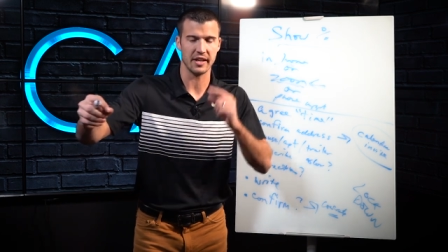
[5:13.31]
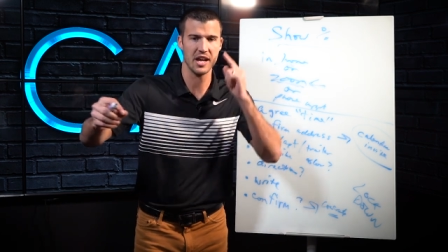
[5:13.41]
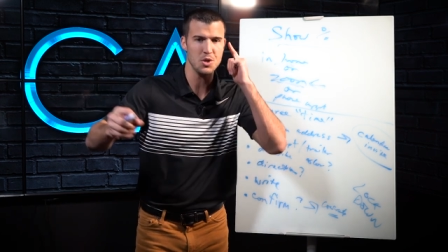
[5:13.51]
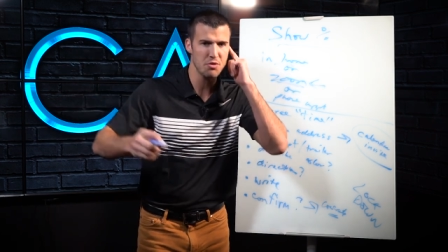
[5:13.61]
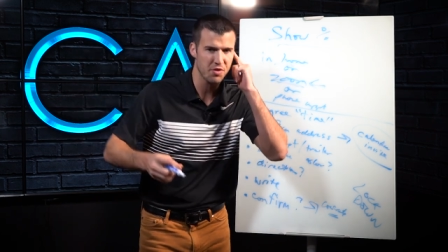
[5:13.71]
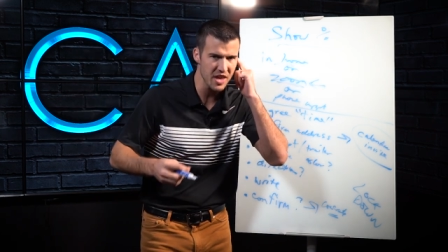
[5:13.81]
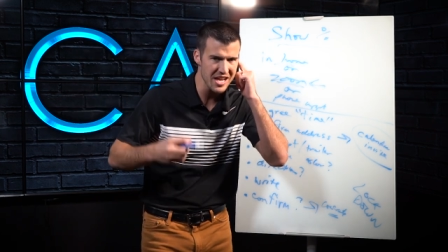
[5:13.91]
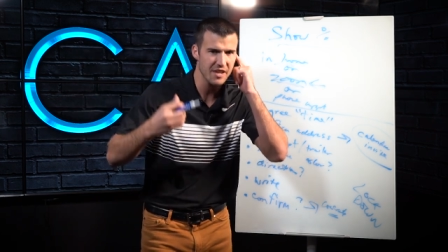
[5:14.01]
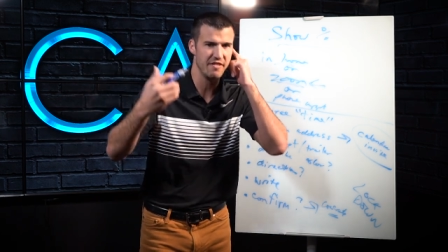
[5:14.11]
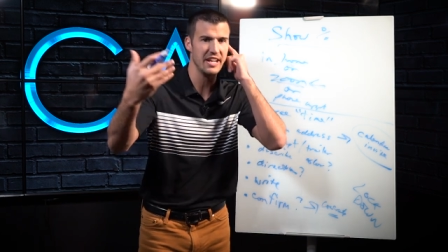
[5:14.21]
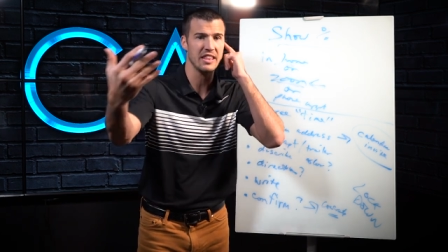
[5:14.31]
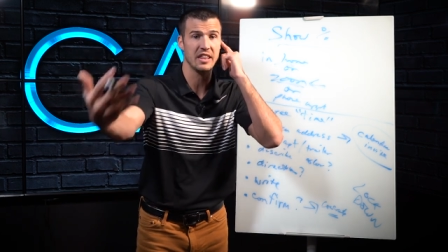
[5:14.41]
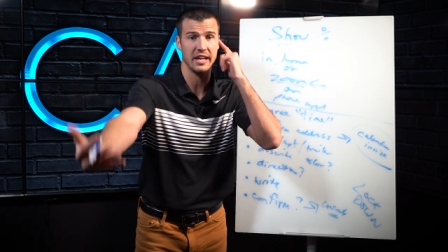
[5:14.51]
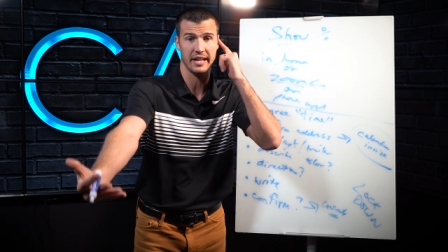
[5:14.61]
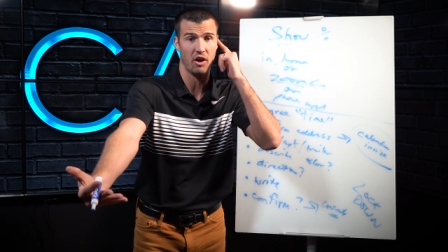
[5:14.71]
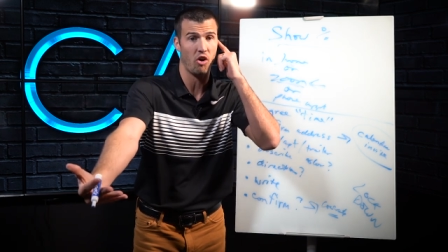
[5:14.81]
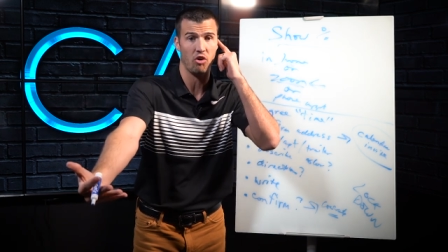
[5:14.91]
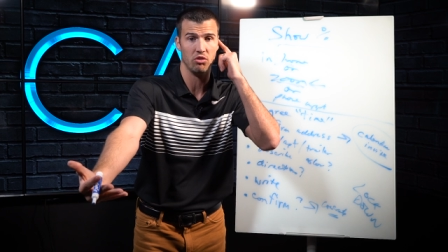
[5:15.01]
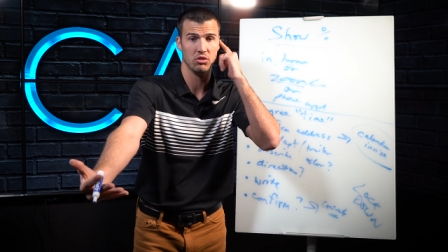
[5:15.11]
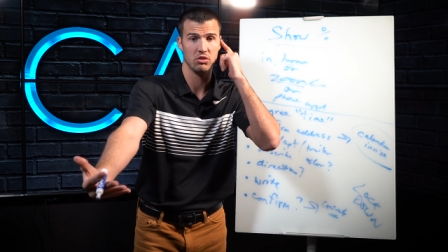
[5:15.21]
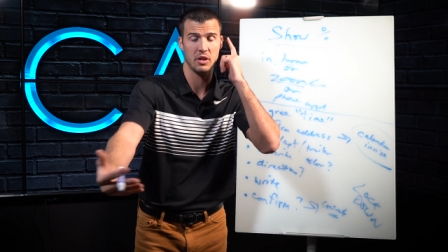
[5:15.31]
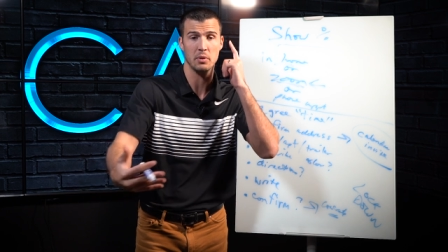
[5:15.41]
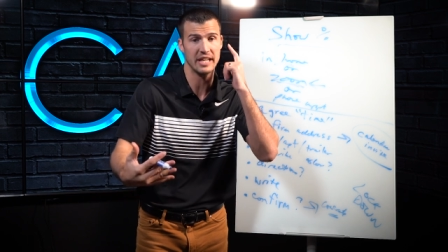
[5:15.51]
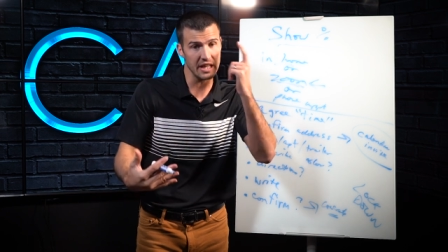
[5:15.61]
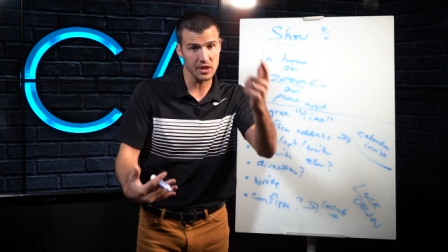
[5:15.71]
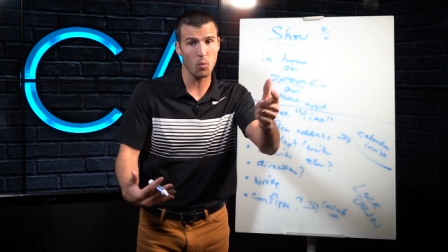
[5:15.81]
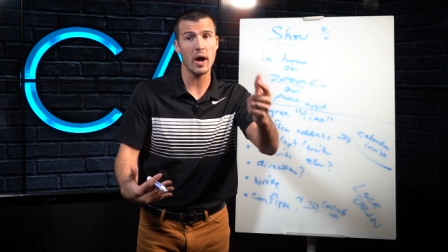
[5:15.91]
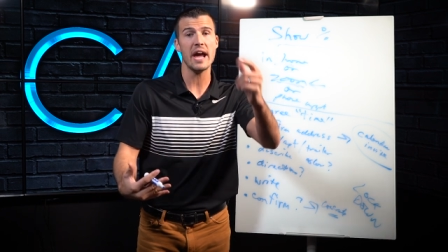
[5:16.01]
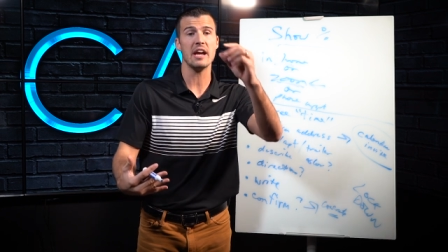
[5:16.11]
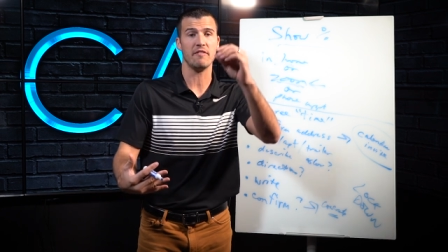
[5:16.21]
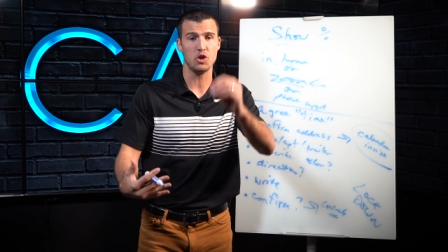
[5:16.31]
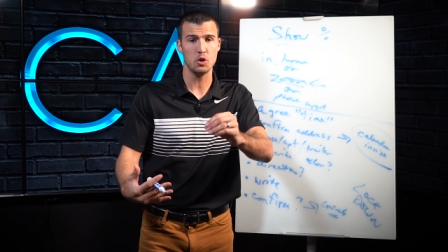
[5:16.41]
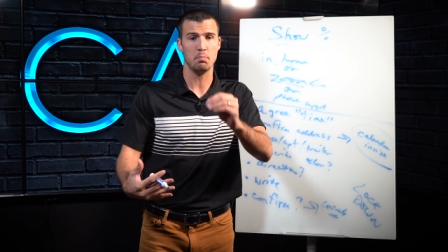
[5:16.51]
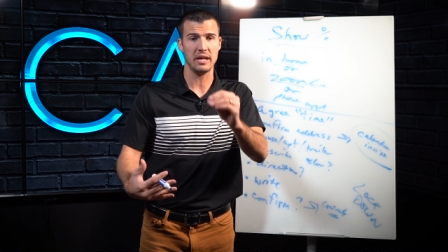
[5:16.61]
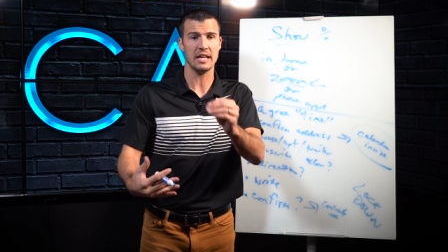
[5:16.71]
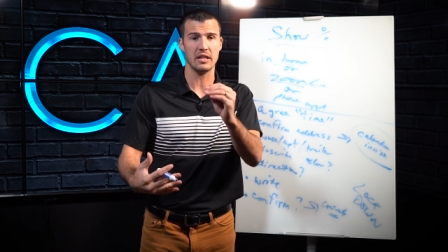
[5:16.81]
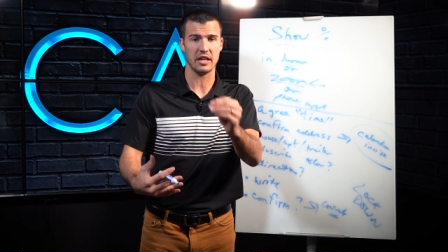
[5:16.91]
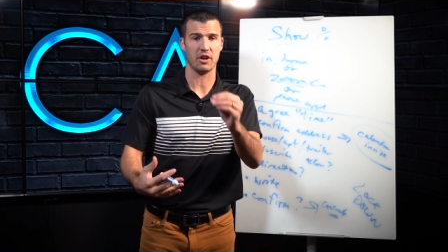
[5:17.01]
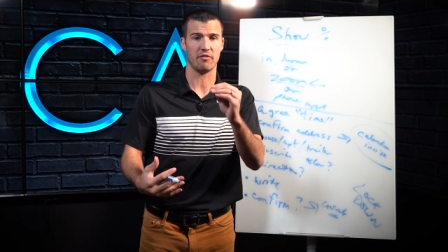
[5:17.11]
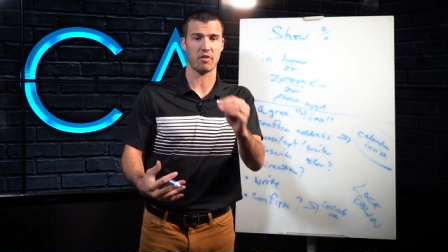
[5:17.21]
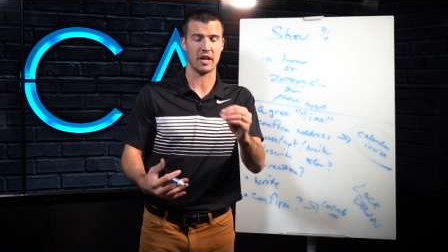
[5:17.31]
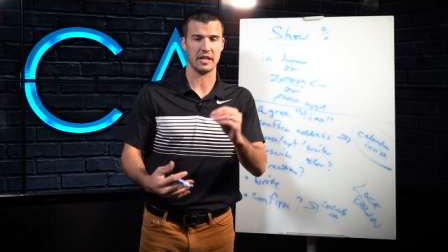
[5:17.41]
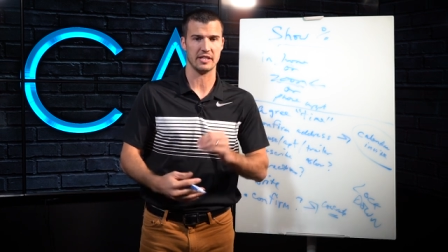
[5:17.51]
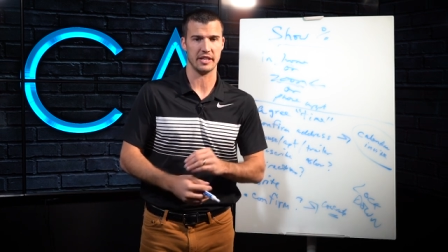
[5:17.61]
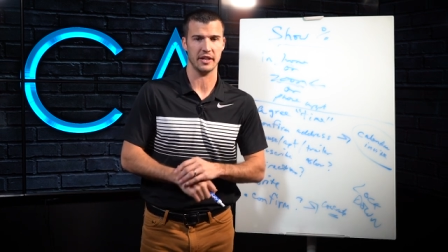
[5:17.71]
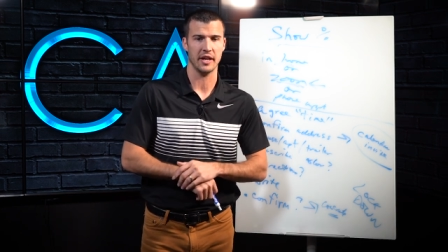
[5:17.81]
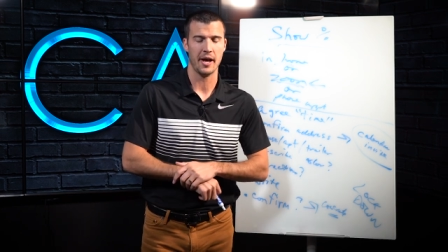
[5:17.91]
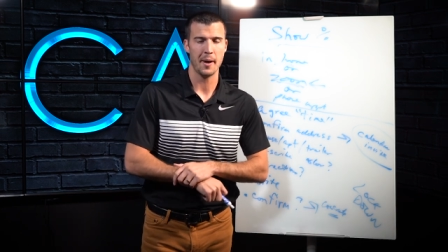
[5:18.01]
Can you think of anything at all that would get in the way of you being there Friday at 10?